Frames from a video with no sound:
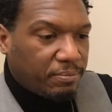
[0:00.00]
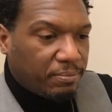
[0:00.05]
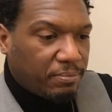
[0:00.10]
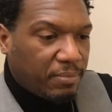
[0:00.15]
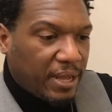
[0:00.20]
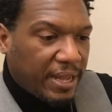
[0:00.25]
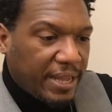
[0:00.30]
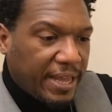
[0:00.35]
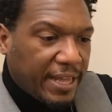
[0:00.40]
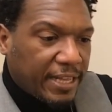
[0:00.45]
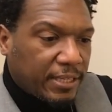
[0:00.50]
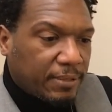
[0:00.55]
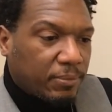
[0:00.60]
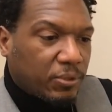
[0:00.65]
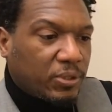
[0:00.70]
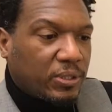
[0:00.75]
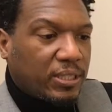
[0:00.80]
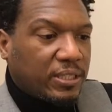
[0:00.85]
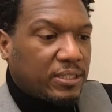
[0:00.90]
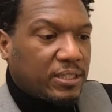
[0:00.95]
my
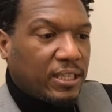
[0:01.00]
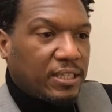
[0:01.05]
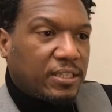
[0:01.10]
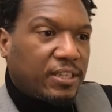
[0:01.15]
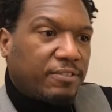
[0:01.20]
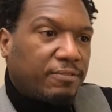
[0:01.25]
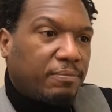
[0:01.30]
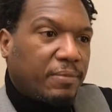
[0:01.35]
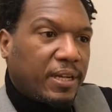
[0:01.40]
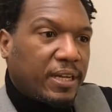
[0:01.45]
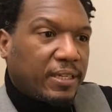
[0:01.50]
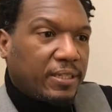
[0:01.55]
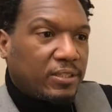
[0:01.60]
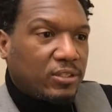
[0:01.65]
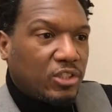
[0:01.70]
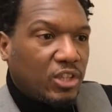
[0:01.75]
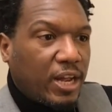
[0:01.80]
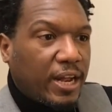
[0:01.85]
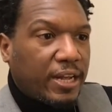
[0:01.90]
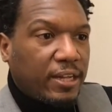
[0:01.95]
animal as I love my
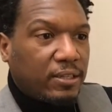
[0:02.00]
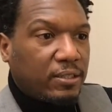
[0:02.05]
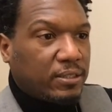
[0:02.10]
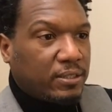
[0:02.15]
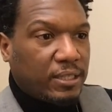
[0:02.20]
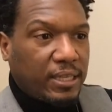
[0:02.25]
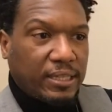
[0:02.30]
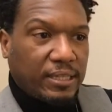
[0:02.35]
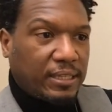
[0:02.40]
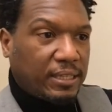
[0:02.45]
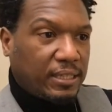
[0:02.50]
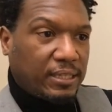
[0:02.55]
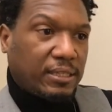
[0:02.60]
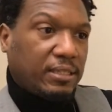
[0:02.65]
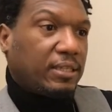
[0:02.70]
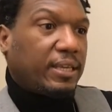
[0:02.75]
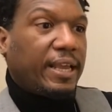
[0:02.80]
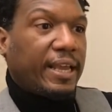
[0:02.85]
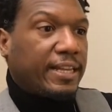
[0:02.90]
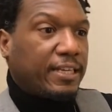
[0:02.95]
child, that
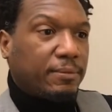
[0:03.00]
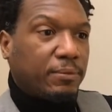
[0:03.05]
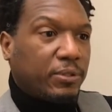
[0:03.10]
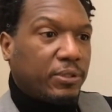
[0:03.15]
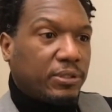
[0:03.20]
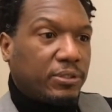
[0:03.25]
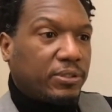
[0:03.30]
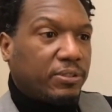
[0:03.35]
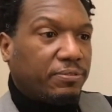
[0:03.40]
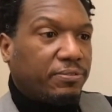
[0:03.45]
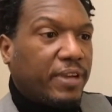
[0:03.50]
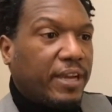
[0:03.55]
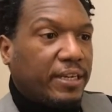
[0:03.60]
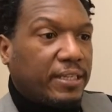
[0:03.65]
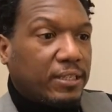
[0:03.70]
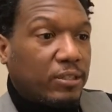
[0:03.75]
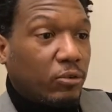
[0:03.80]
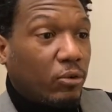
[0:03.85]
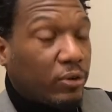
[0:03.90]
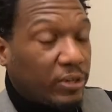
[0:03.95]
the animal is
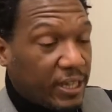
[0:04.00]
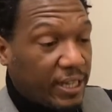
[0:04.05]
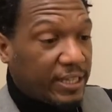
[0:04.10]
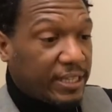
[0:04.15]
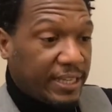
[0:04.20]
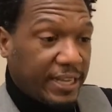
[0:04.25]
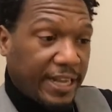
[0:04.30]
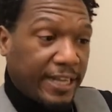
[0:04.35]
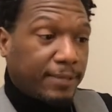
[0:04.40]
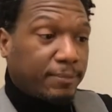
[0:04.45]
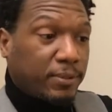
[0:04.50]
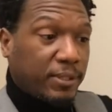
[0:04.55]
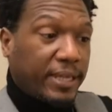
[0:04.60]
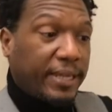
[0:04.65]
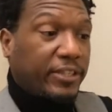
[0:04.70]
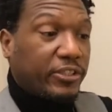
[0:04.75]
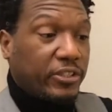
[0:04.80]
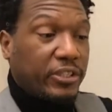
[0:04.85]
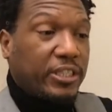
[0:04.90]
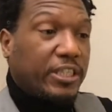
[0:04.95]
affected, or that the animal
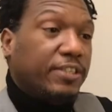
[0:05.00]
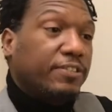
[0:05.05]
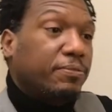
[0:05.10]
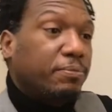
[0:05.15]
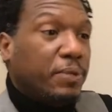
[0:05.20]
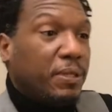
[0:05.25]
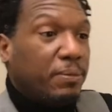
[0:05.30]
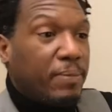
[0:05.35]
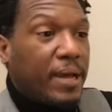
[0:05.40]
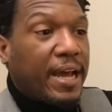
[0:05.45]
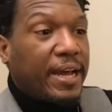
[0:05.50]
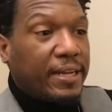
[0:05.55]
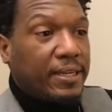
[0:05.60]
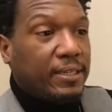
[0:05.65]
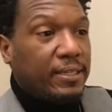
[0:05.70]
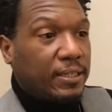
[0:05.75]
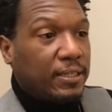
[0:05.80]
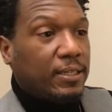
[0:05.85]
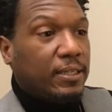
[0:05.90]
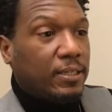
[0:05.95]
actually gives me back
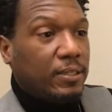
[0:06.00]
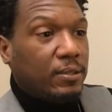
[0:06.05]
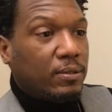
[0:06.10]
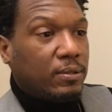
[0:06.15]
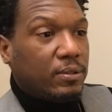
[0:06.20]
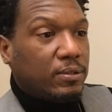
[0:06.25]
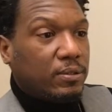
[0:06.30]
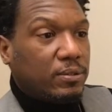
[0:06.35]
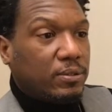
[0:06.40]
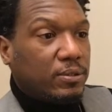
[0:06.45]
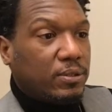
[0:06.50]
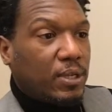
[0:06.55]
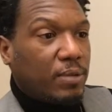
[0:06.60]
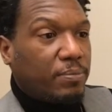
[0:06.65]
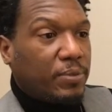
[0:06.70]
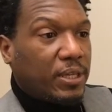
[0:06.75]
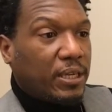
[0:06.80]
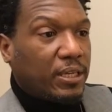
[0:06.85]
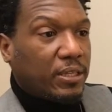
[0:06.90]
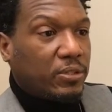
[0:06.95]

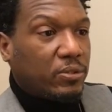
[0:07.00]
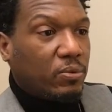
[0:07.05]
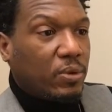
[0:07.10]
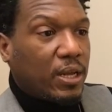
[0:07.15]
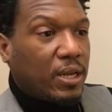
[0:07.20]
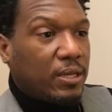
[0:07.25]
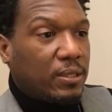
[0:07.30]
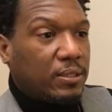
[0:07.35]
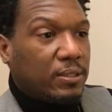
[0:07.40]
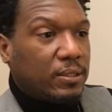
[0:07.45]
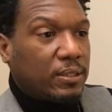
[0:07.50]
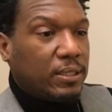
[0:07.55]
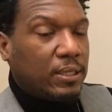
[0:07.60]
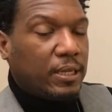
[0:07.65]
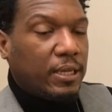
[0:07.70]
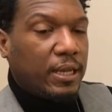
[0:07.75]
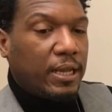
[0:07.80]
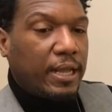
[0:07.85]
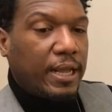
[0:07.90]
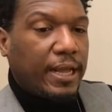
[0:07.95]
something as well.
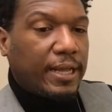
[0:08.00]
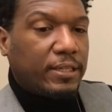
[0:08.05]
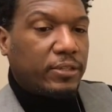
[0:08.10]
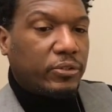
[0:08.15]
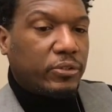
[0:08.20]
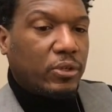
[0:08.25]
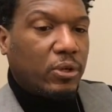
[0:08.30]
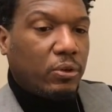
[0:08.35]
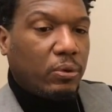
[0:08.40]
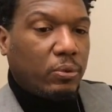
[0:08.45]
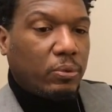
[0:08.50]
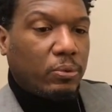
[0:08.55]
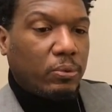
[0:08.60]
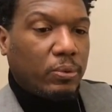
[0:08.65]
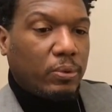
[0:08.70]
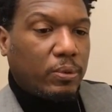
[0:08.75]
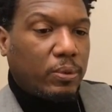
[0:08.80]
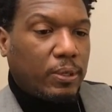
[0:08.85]
And so